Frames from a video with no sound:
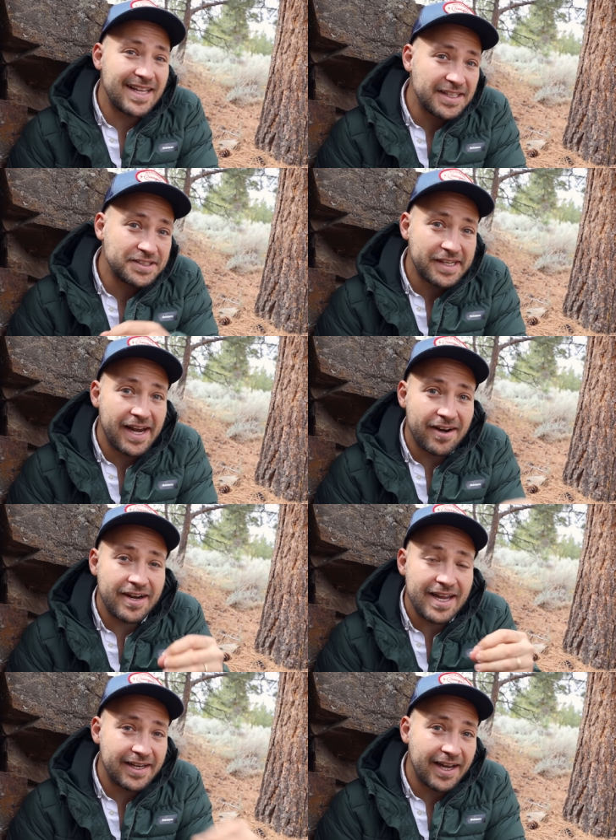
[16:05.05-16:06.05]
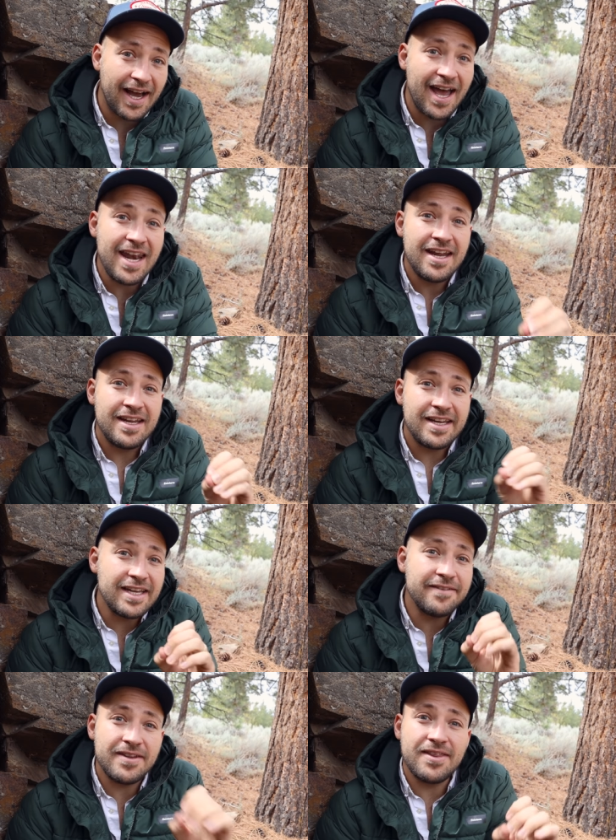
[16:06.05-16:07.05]
less scary it got,
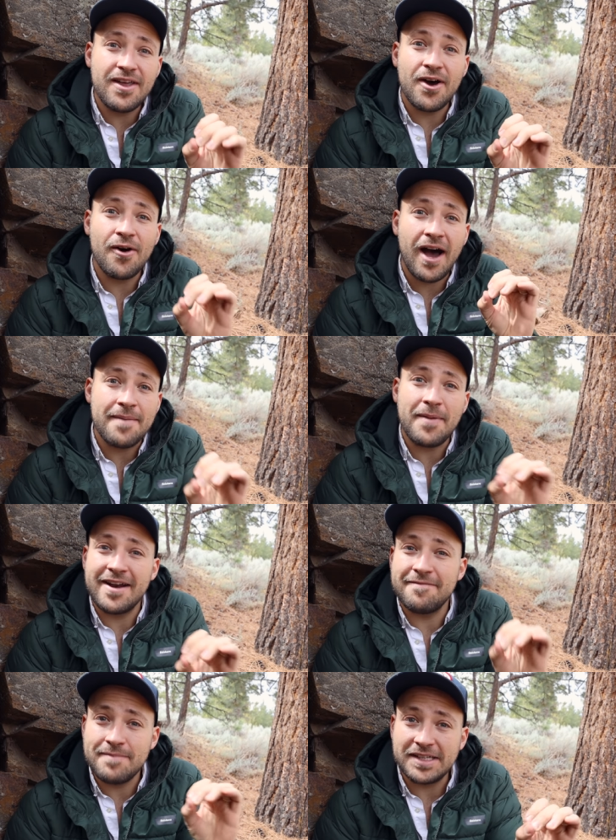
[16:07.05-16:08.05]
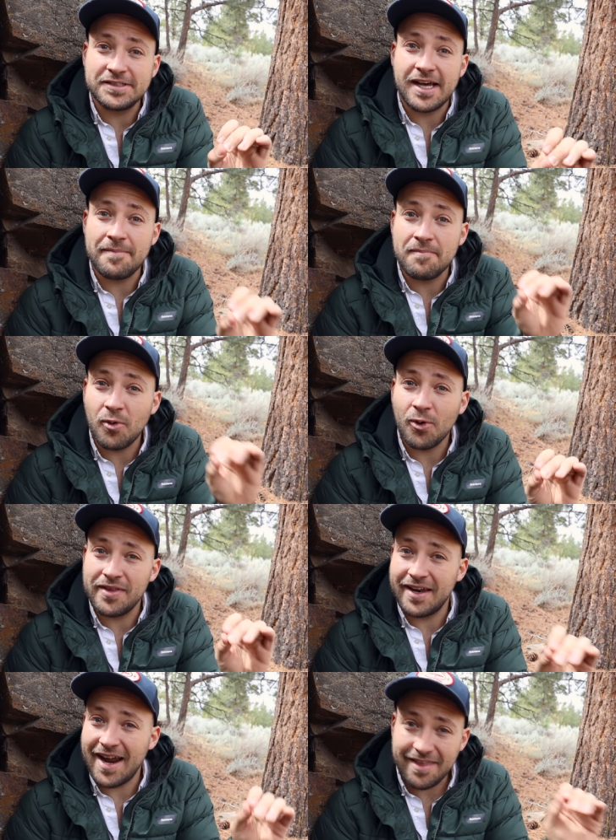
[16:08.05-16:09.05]
even though I might have messed up more
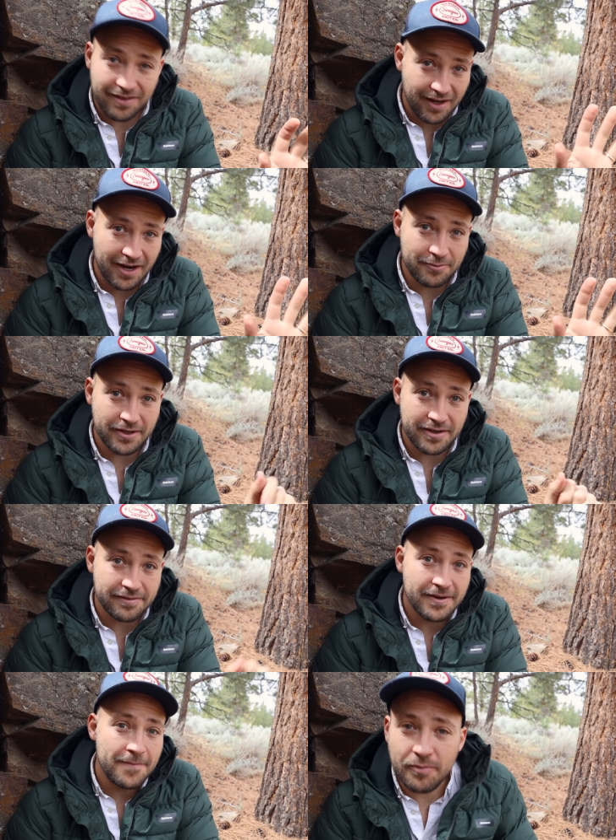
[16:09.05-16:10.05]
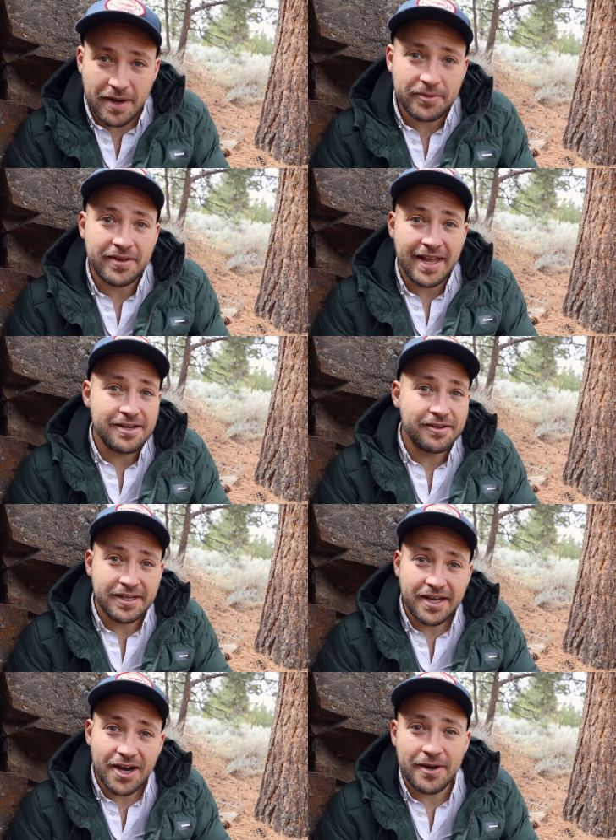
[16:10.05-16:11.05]
than I thought I would have. Remember that you
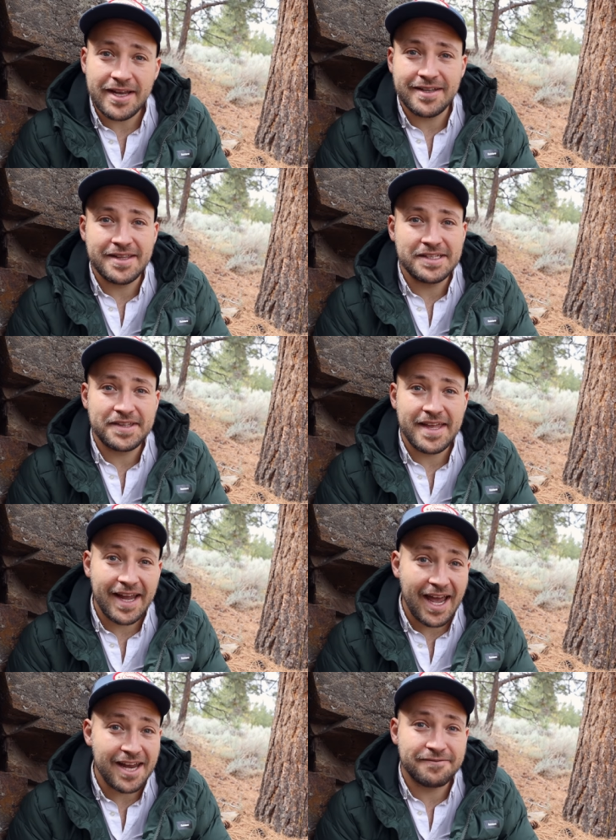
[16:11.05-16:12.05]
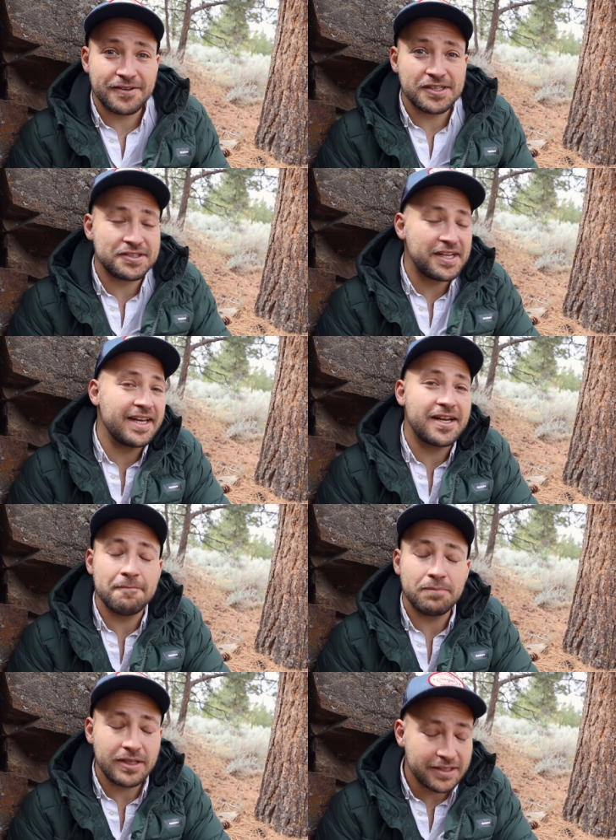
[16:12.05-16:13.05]
can go into this thing headfirst and
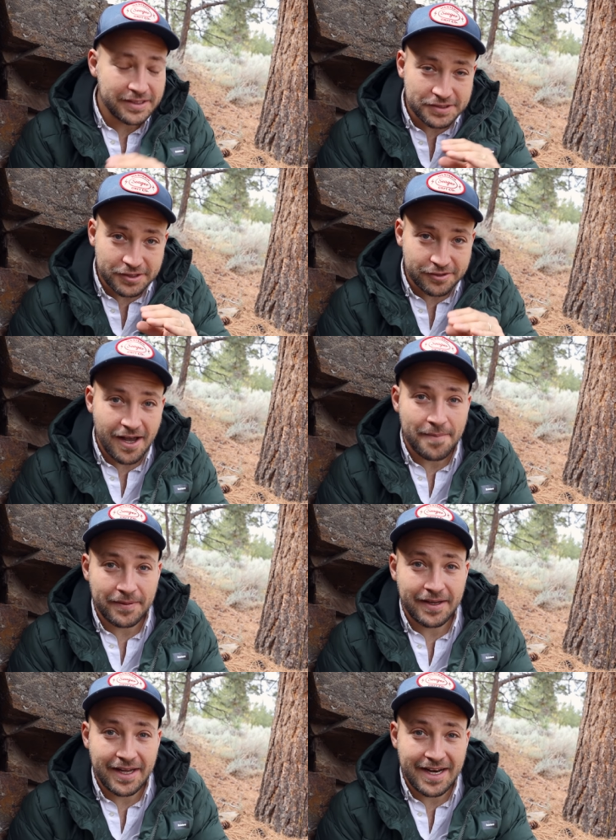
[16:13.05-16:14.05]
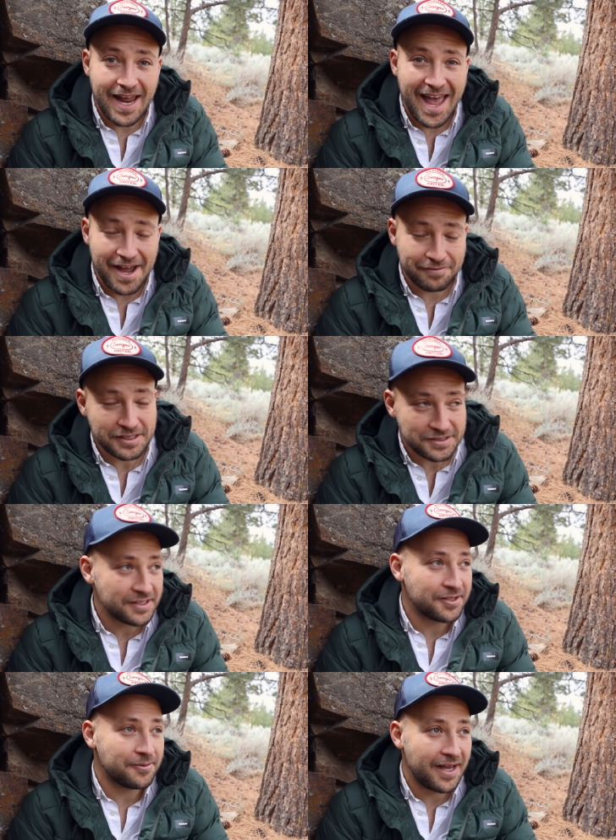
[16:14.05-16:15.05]
completely screw up in every
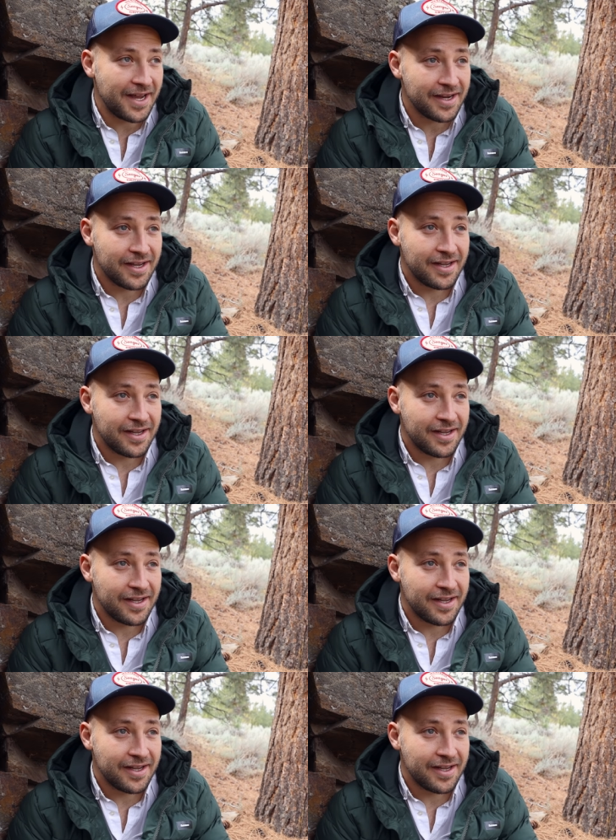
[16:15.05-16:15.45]
single way,